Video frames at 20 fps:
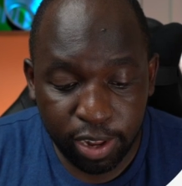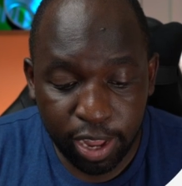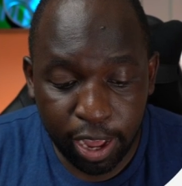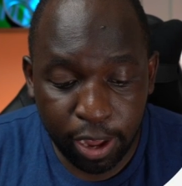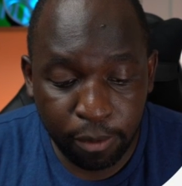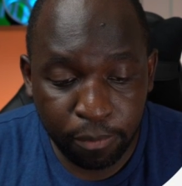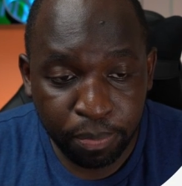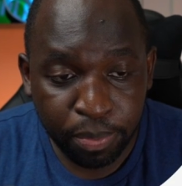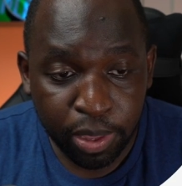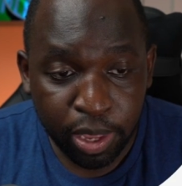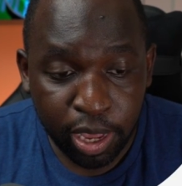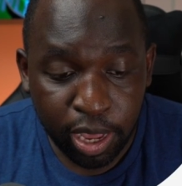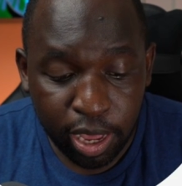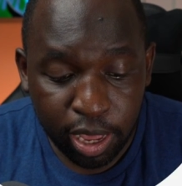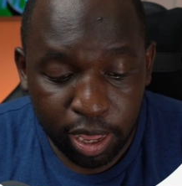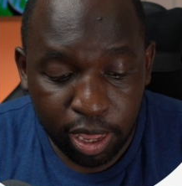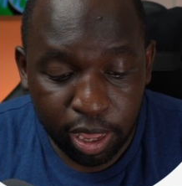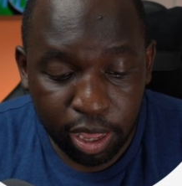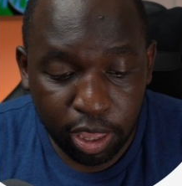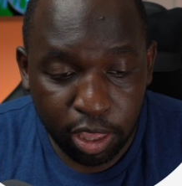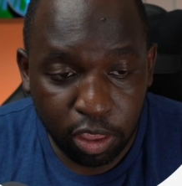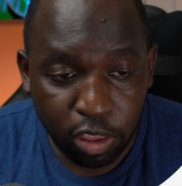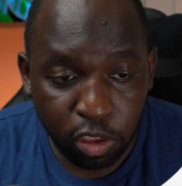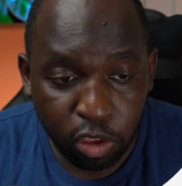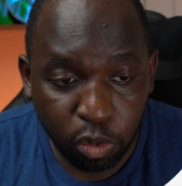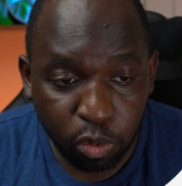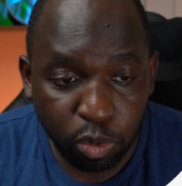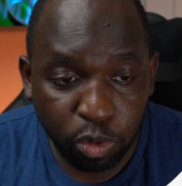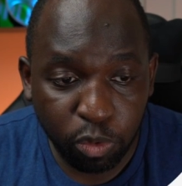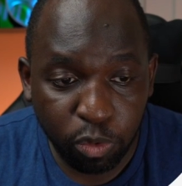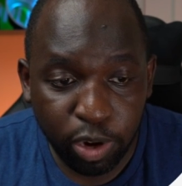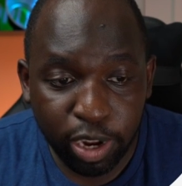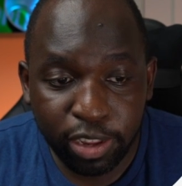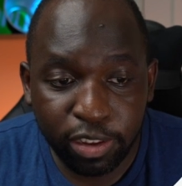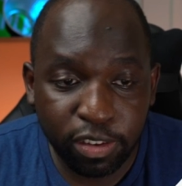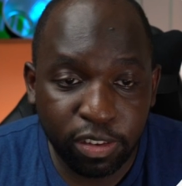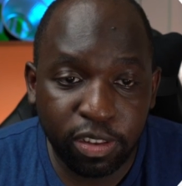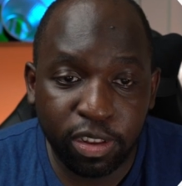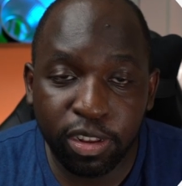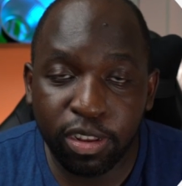Now, you will
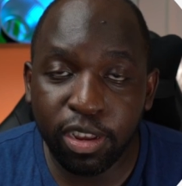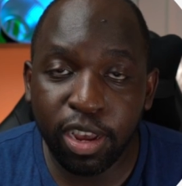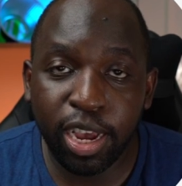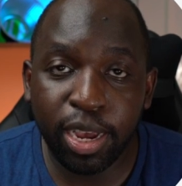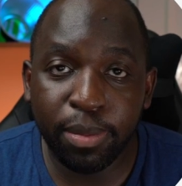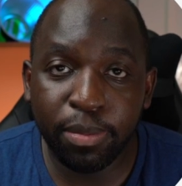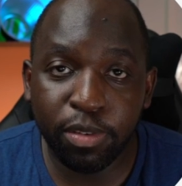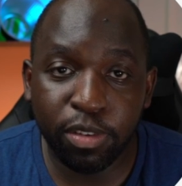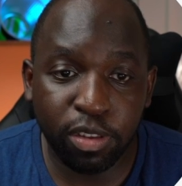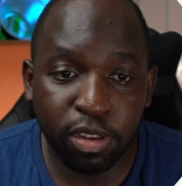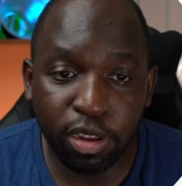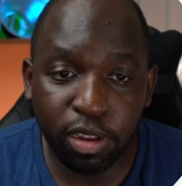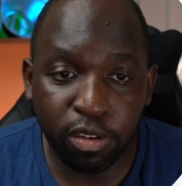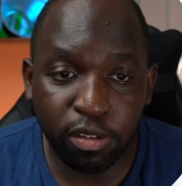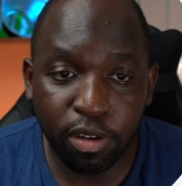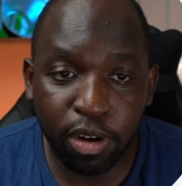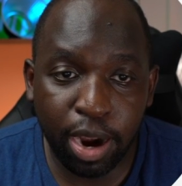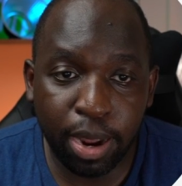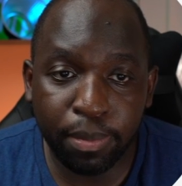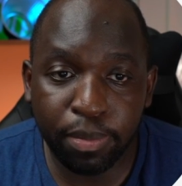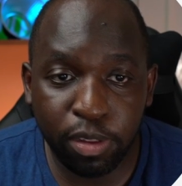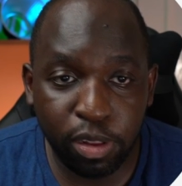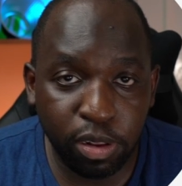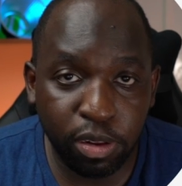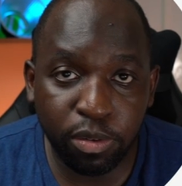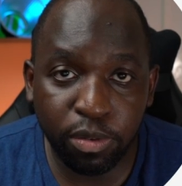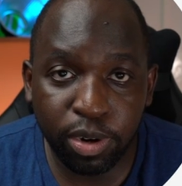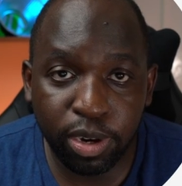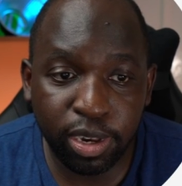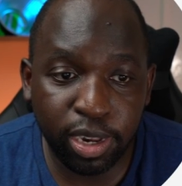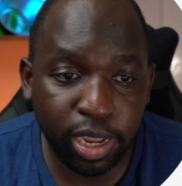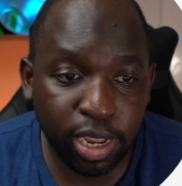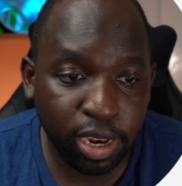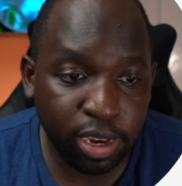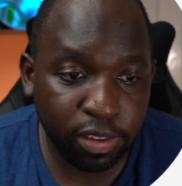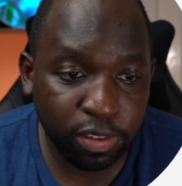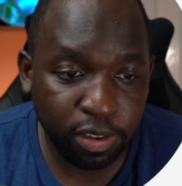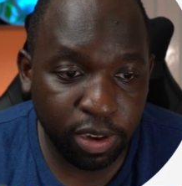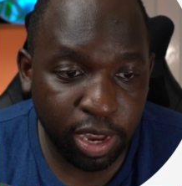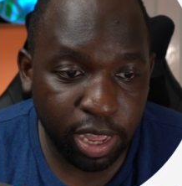register times that are absolutely
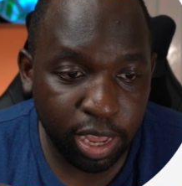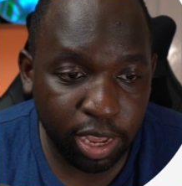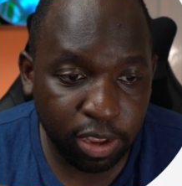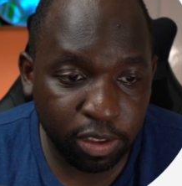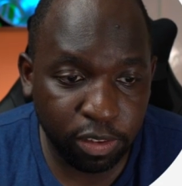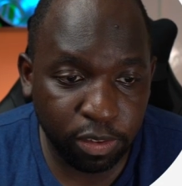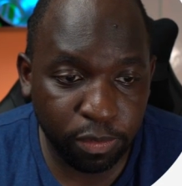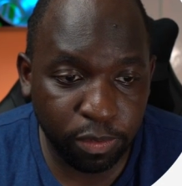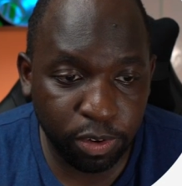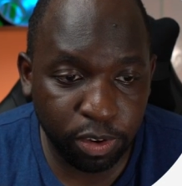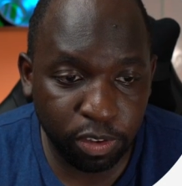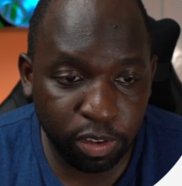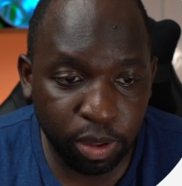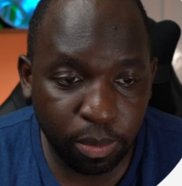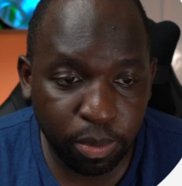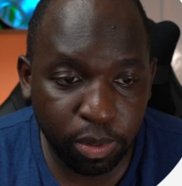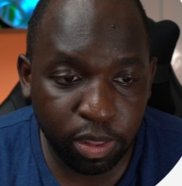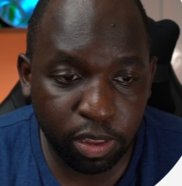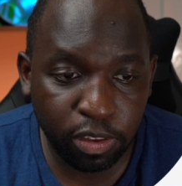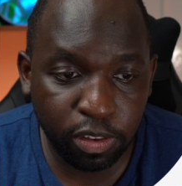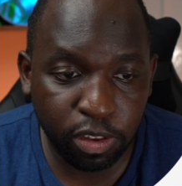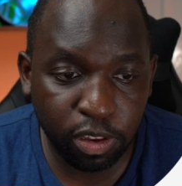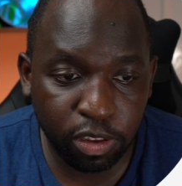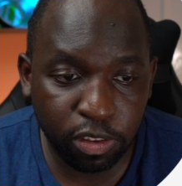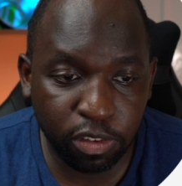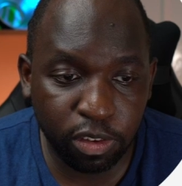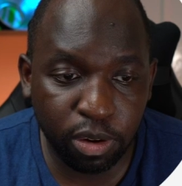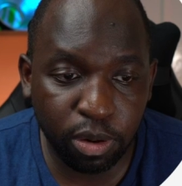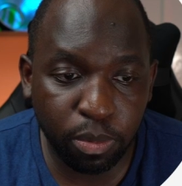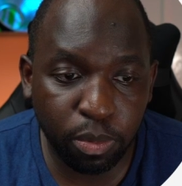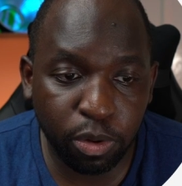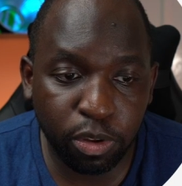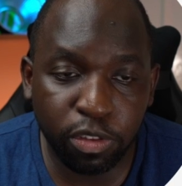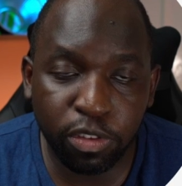ridiculous in here because for example this took 0